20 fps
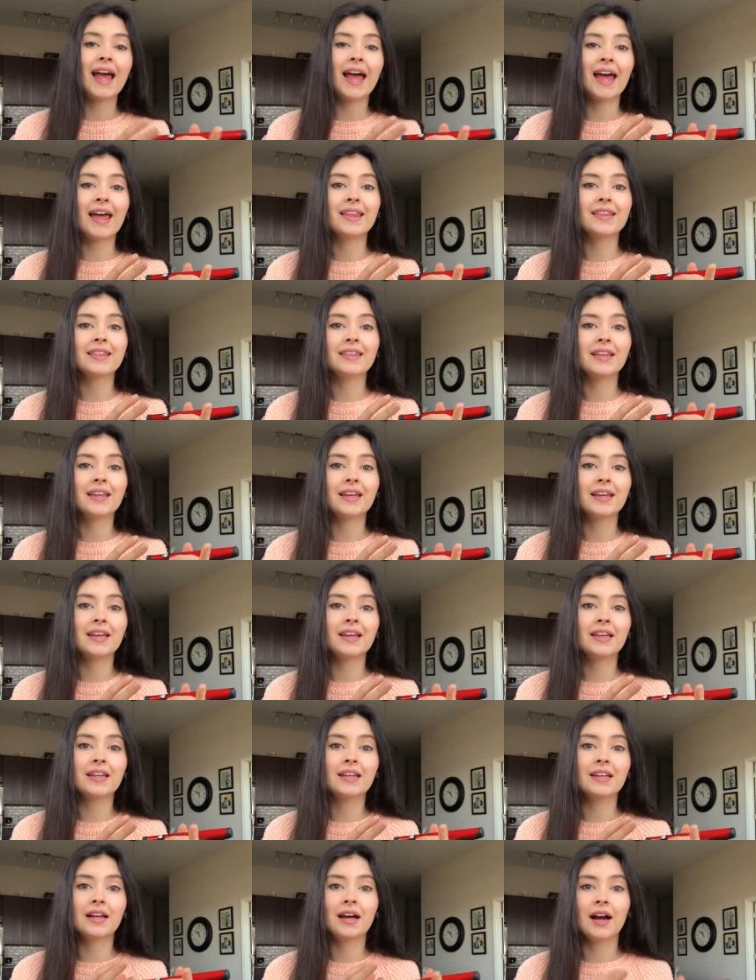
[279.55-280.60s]
and
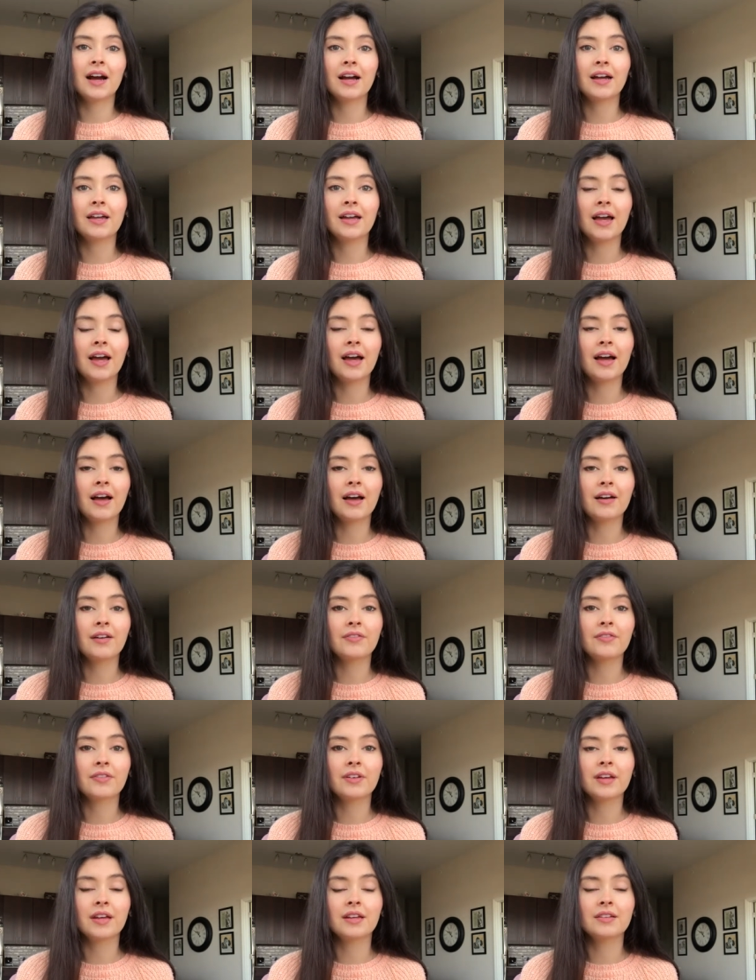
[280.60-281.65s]
then I
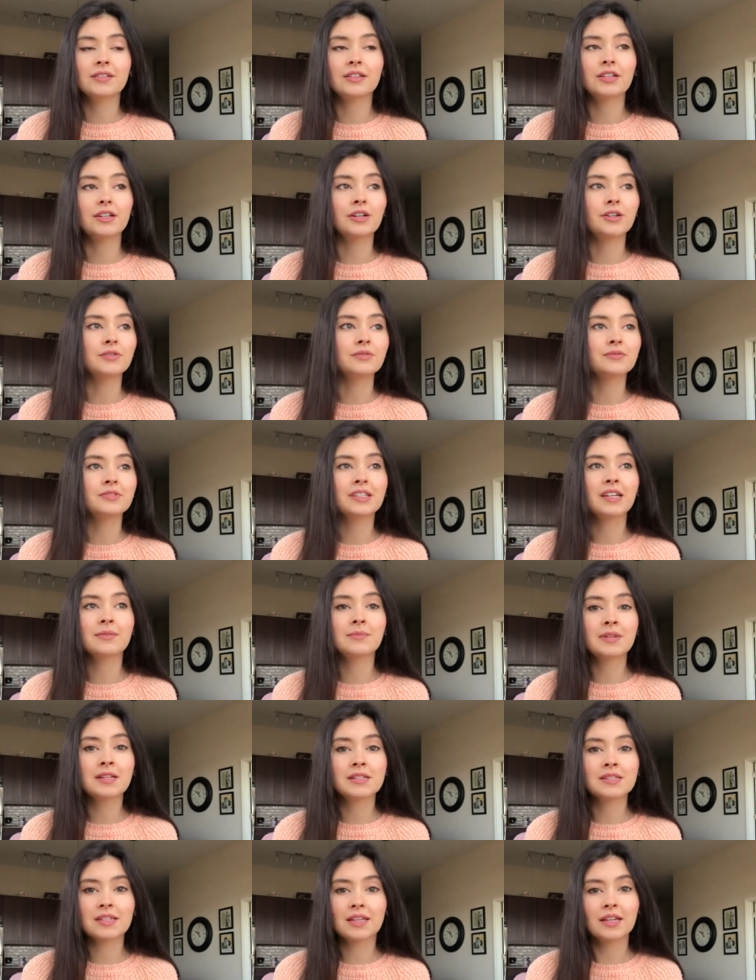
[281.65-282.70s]
have, you know, ten
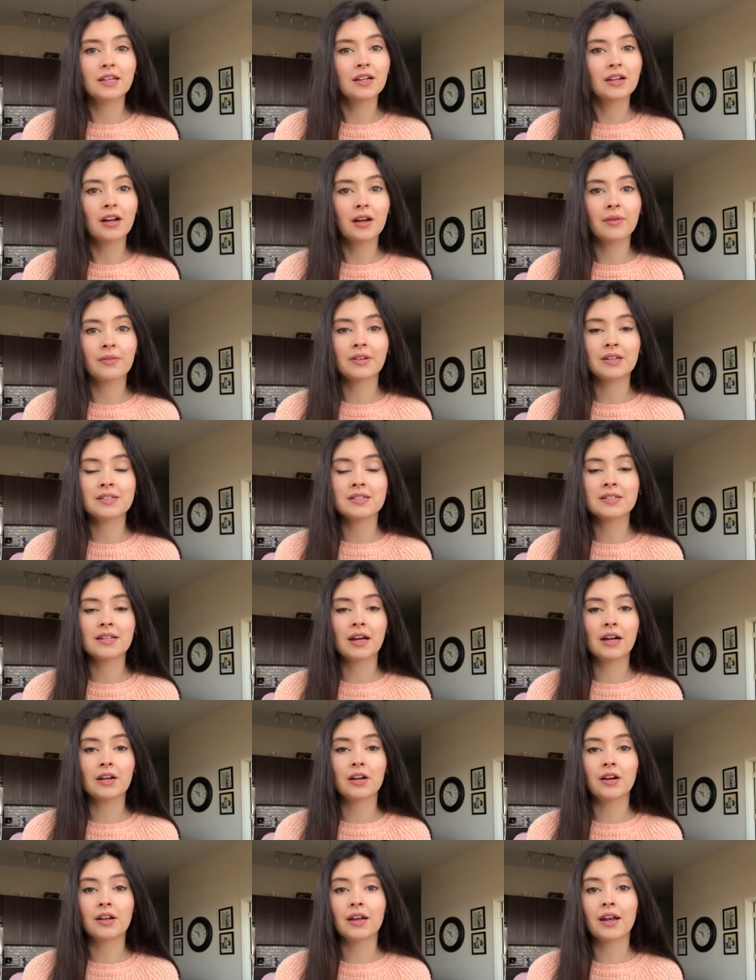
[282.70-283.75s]
minutes later, I want to
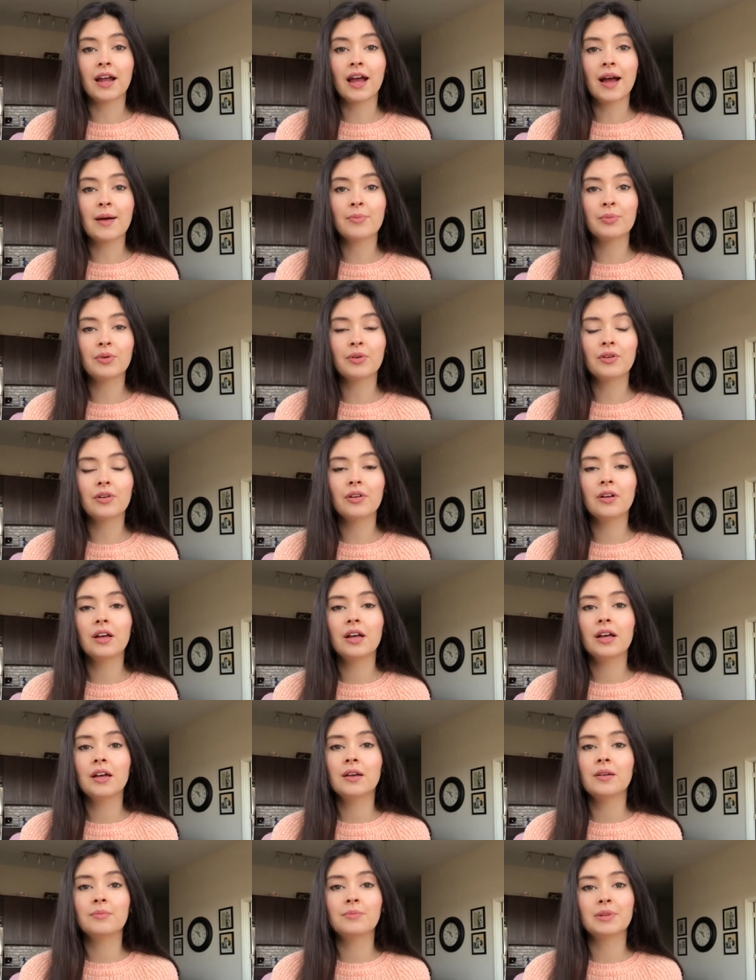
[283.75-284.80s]
snack on an apple
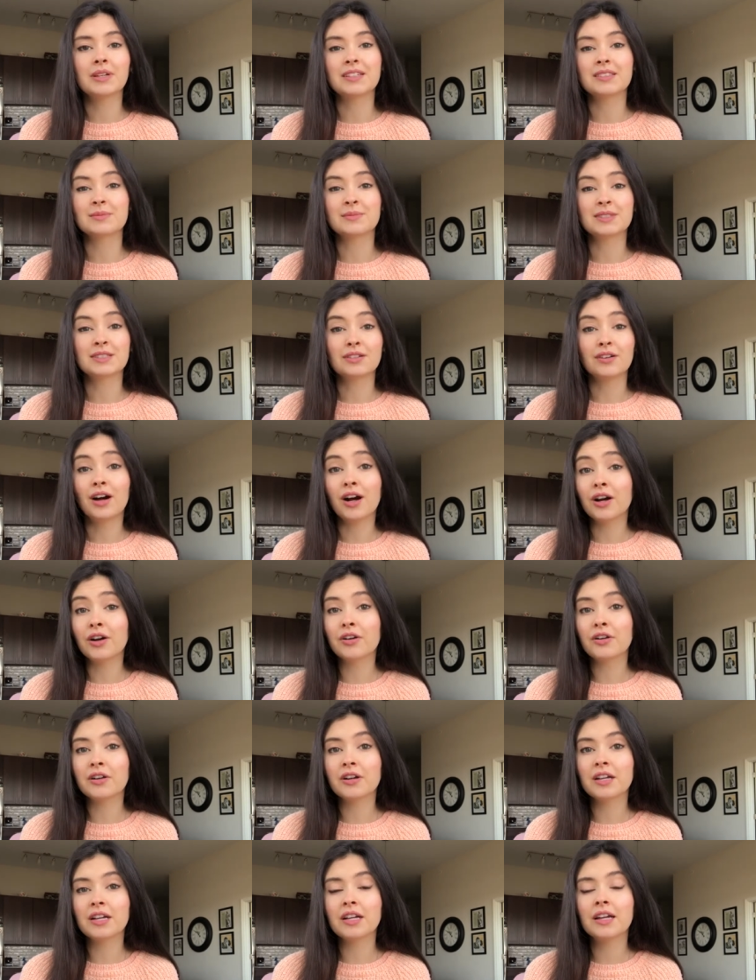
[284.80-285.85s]
because I'm still
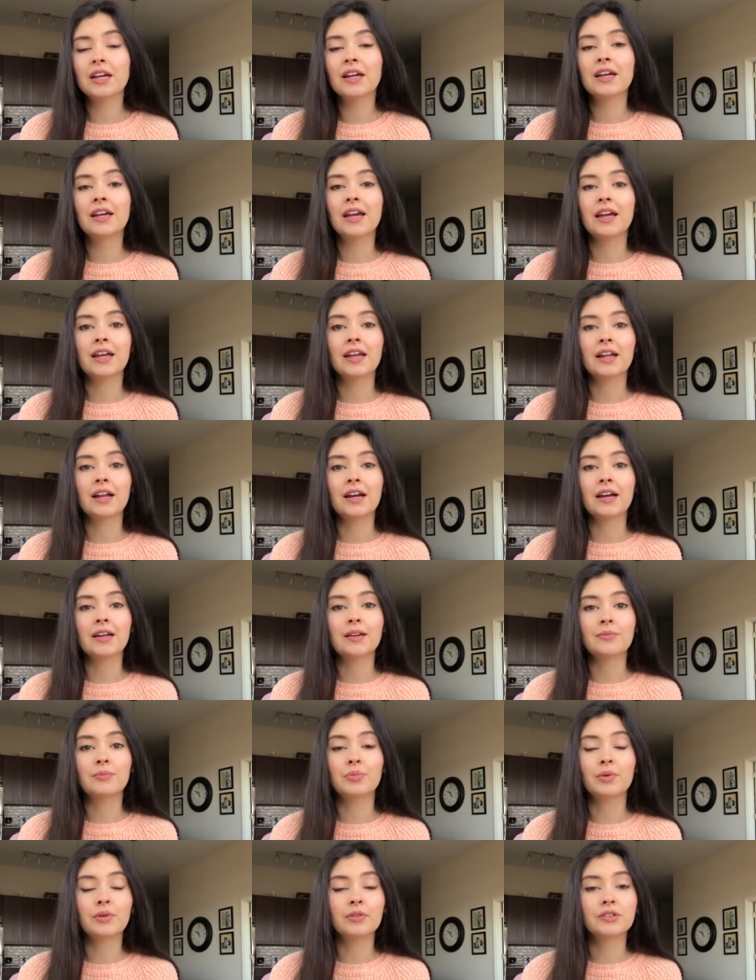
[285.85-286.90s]
hungry, and I
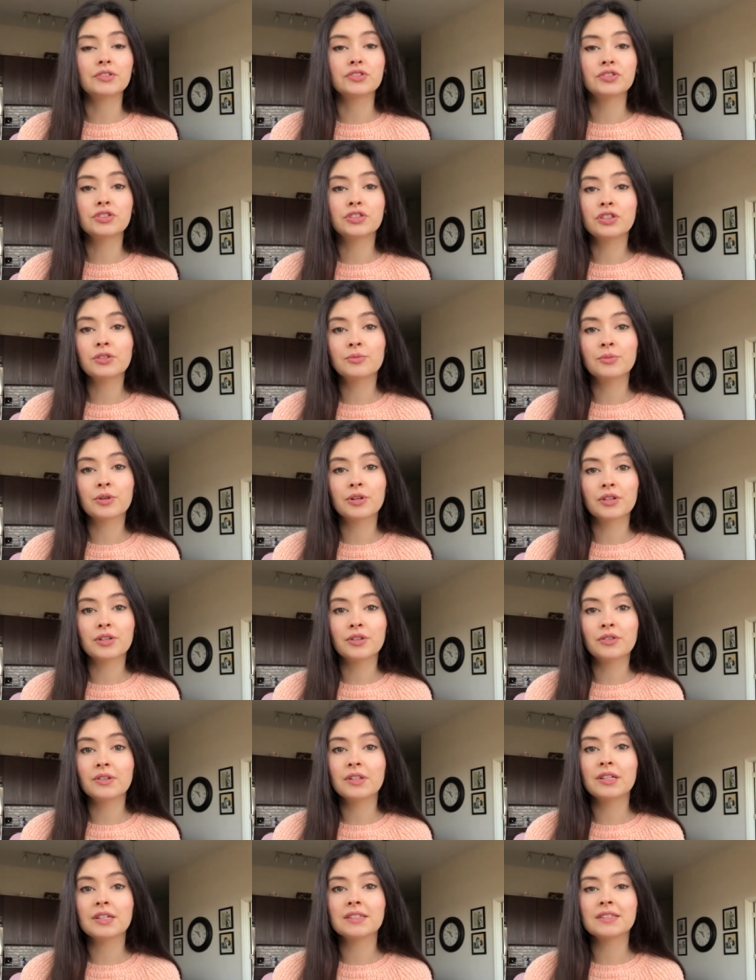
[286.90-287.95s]
bolus two more
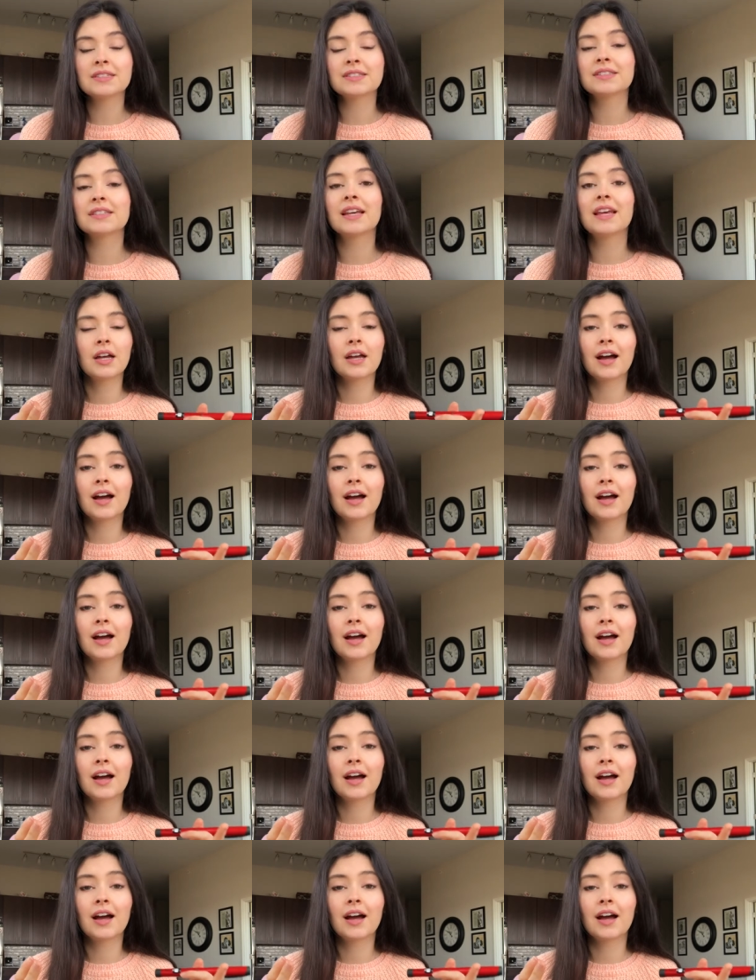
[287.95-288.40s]
units.